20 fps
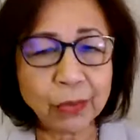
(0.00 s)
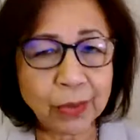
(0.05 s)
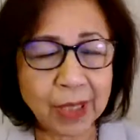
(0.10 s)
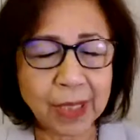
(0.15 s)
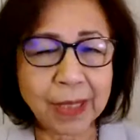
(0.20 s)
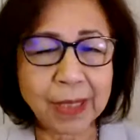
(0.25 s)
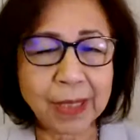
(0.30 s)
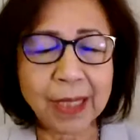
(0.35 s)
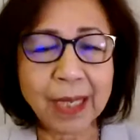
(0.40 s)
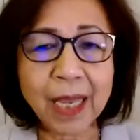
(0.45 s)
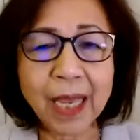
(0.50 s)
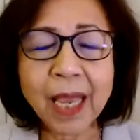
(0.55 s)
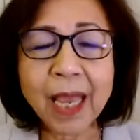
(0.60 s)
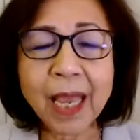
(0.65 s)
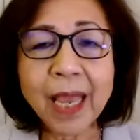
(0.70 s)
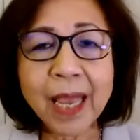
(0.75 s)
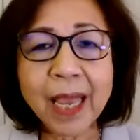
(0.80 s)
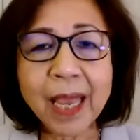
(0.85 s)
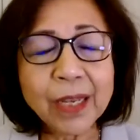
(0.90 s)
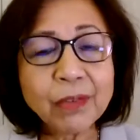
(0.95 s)
this.
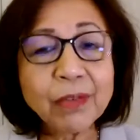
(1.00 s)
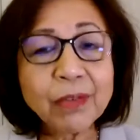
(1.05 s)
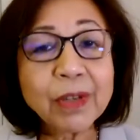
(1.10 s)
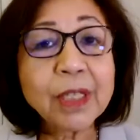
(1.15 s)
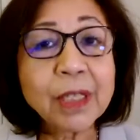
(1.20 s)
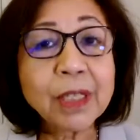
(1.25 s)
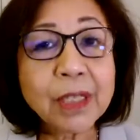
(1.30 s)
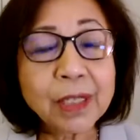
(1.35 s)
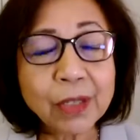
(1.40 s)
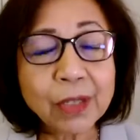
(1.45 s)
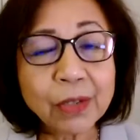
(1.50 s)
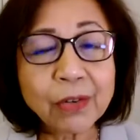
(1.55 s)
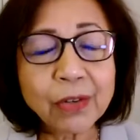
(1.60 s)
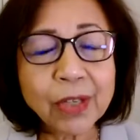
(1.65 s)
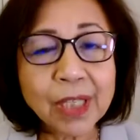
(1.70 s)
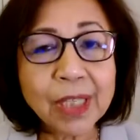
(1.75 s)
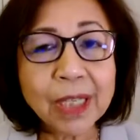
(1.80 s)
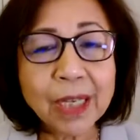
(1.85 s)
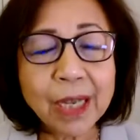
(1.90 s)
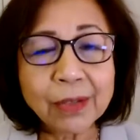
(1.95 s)
And UN
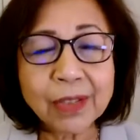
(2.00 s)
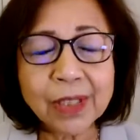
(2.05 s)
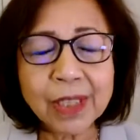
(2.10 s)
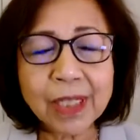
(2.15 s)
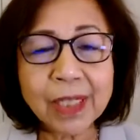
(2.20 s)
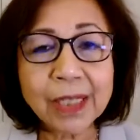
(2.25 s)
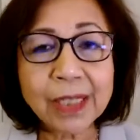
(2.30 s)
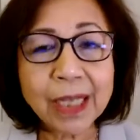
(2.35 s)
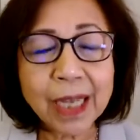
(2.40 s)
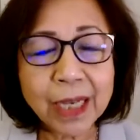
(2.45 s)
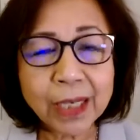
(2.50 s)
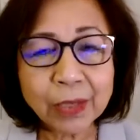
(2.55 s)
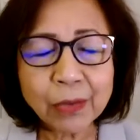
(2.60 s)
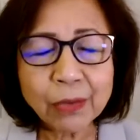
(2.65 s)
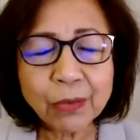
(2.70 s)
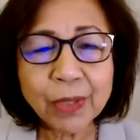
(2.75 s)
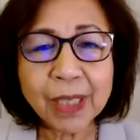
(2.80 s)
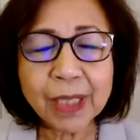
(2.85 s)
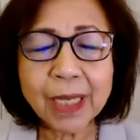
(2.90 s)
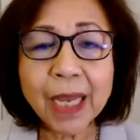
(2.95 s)
Security Council can
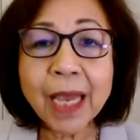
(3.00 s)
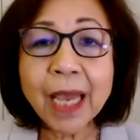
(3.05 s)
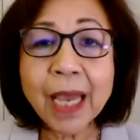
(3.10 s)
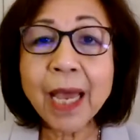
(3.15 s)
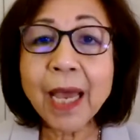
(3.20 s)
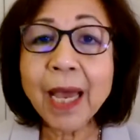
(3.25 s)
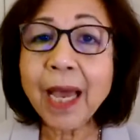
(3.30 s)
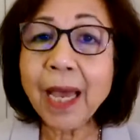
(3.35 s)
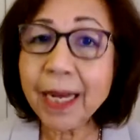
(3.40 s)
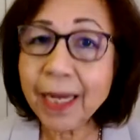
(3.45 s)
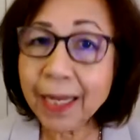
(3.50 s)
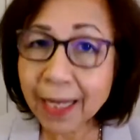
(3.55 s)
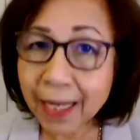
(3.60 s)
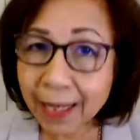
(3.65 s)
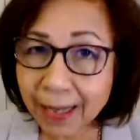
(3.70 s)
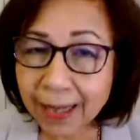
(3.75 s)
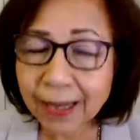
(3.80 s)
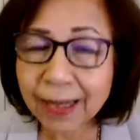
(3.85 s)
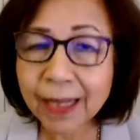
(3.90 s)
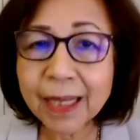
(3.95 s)
do it.
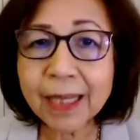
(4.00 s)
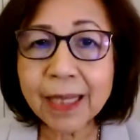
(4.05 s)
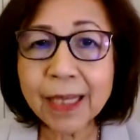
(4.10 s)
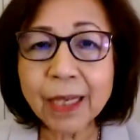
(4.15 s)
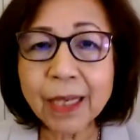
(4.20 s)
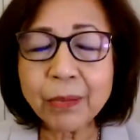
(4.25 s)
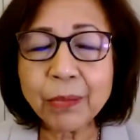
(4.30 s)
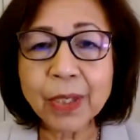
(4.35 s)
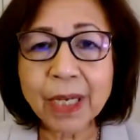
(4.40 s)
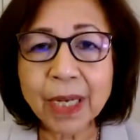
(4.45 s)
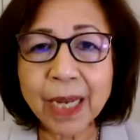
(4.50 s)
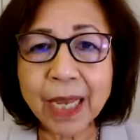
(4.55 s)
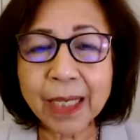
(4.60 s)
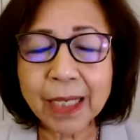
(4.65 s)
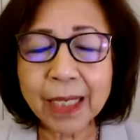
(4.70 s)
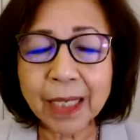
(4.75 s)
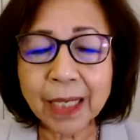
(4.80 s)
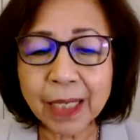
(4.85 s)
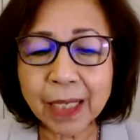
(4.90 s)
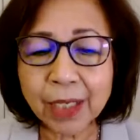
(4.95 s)
Another thing they would
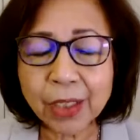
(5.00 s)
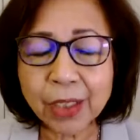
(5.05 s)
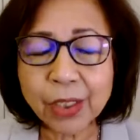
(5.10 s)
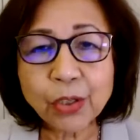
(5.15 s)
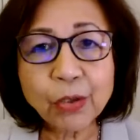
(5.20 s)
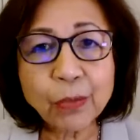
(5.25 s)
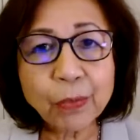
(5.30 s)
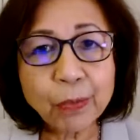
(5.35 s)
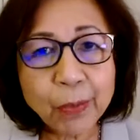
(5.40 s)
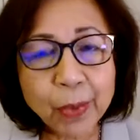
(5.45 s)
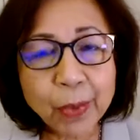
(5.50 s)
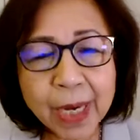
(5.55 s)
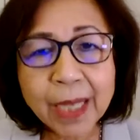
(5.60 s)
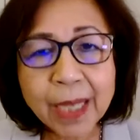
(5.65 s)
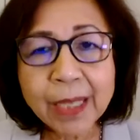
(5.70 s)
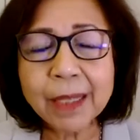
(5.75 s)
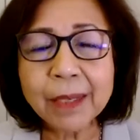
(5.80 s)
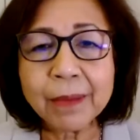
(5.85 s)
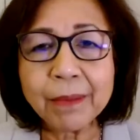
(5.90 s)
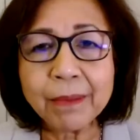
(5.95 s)
like is to
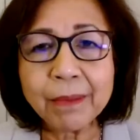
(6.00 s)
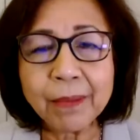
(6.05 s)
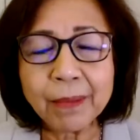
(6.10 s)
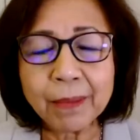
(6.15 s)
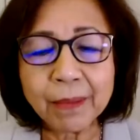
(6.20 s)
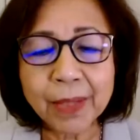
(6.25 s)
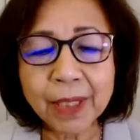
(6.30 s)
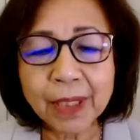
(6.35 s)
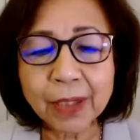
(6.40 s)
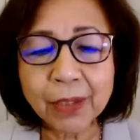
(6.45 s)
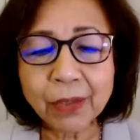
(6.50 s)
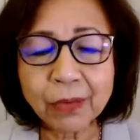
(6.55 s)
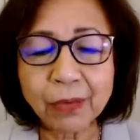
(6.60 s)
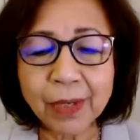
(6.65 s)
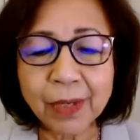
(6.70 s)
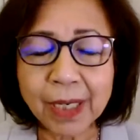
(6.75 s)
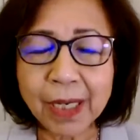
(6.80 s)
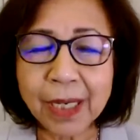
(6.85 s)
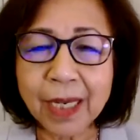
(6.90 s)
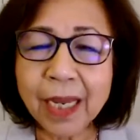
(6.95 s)
bring the
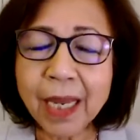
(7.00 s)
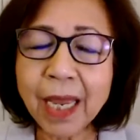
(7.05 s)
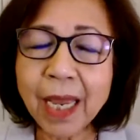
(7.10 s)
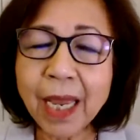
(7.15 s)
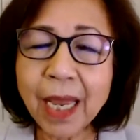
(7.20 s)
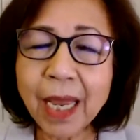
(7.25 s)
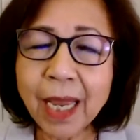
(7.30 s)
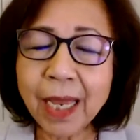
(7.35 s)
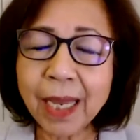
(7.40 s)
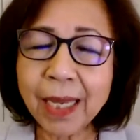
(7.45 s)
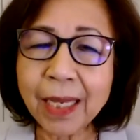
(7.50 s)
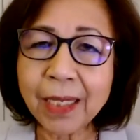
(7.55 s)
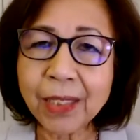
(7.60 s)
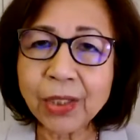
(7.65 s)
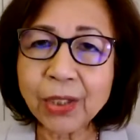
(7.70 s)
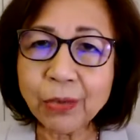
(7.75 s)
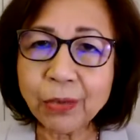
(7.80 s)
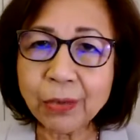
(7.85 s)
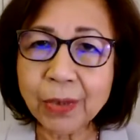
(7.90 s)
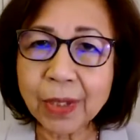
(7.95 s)
military
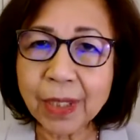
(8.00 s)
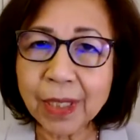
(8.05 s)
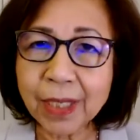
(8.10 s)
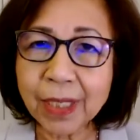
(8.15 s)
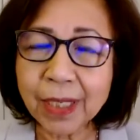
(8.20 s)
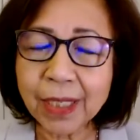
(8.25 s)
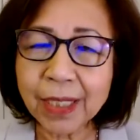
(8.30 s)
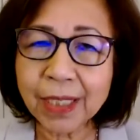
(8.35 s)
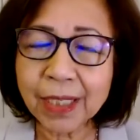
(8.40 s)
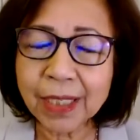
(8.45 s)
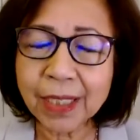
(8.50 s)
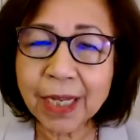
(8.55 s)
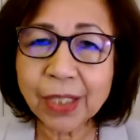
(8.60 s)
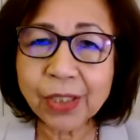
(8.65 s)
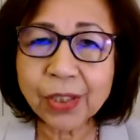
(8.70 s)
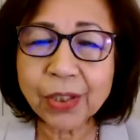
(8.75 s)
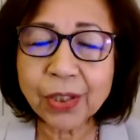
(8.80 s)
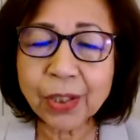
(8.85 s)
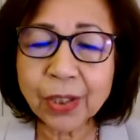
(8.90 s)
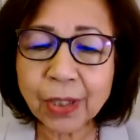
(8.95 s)
to the
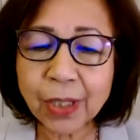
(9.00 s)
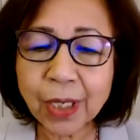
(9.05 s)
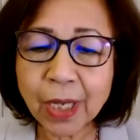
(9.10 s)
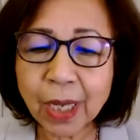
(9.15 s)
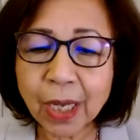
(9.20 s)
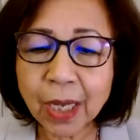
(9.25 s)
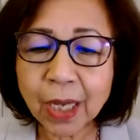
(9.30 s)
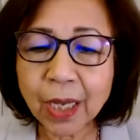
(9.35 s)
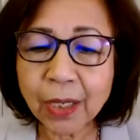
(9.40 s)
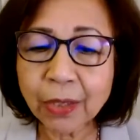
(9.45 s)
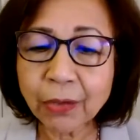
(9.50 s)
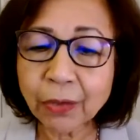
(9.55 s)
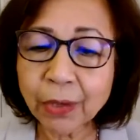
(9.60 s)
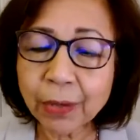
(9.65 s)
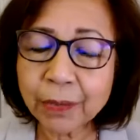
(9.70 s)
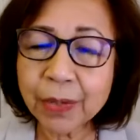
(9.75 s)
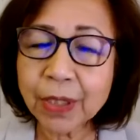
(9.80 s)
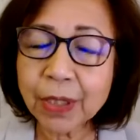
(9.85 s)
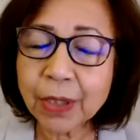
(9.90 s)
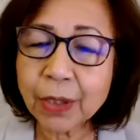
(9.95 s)
International
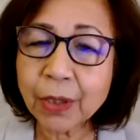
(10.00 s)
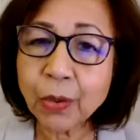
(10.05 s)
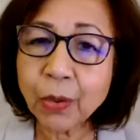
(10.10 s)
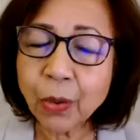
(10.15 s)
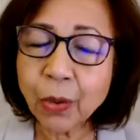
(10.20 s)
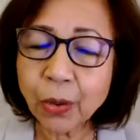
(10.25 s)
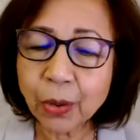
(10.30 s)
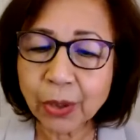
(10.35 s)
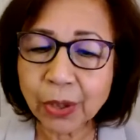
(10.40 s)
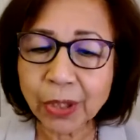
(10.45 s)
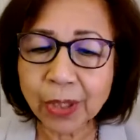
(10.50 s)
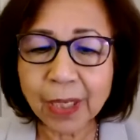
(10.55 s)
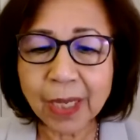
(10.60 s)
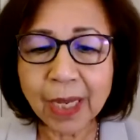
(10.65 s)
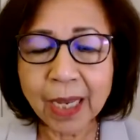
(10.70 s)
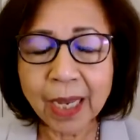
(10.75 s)
Criminal Court.